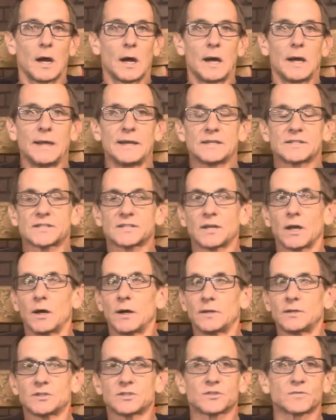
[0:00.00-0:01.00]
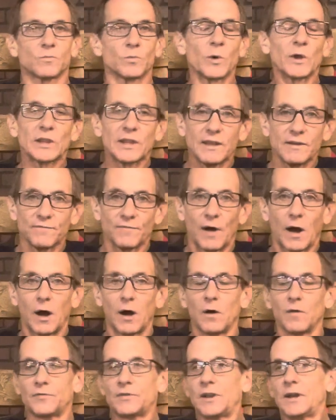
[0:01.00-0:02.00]
His son's really
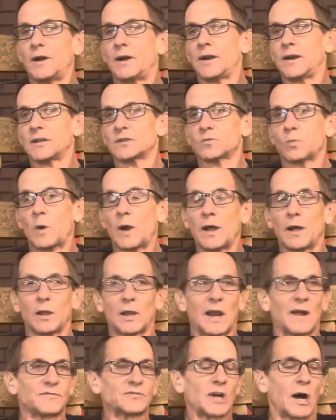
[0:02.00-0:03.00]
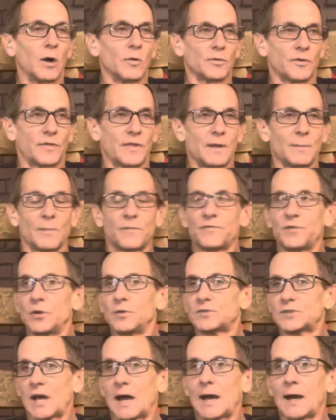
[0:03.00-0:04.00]
involved in it as well, and I've talked to them a few
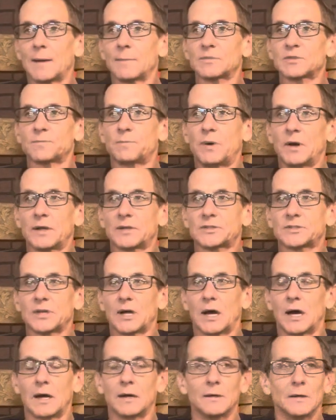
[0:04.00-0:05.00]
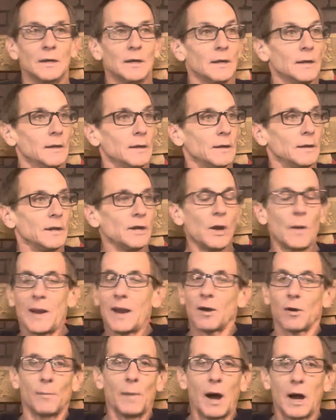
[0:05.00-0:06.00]
times, but you know,
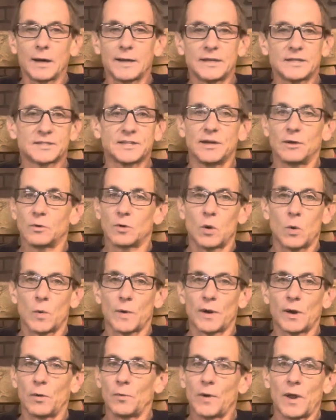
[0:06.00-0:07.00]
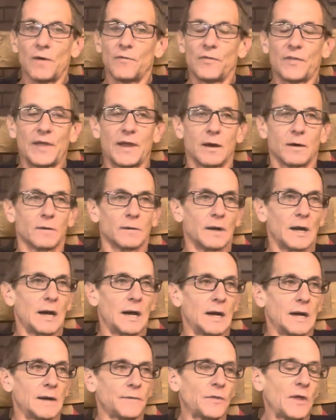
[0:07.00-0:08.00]
Aermacchi's still going on over there.
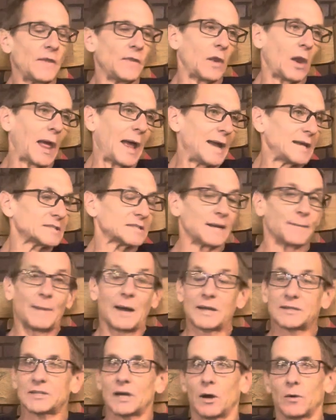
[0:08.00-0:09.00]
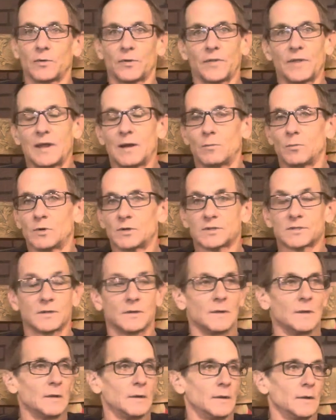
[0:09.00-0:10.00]
I think the last time I talked to them was
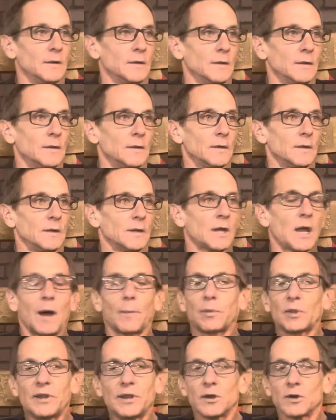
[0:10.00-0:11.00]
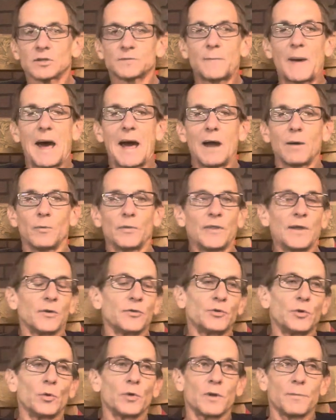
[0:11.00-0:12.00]
a couple of years back when they were
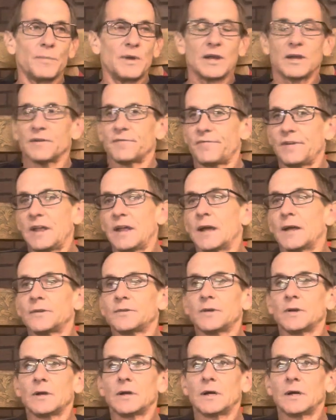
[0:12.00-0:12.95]
doing a big event.